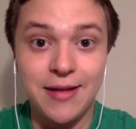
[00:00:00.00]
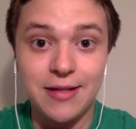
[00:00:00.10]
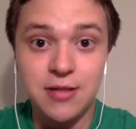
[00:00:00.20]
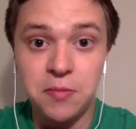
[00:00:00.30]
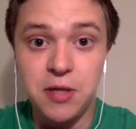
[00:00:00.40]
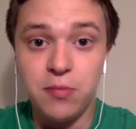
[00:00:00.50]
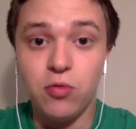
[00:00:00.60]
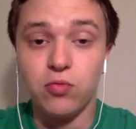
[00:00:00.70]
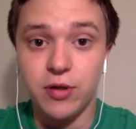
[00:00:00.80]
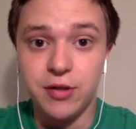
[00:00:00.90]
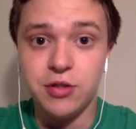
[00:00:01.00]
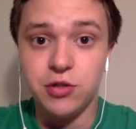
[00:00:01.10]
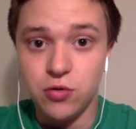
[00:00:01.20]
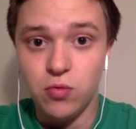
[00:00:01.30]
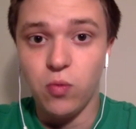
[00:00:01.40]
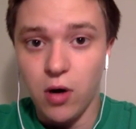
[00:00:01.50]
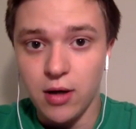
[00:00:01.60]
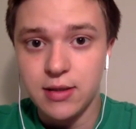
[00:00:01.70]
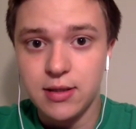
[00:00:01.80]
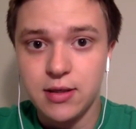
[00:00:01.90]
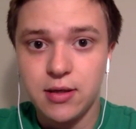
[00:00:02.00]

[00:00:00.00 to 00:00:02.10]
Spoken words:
that some people really do want.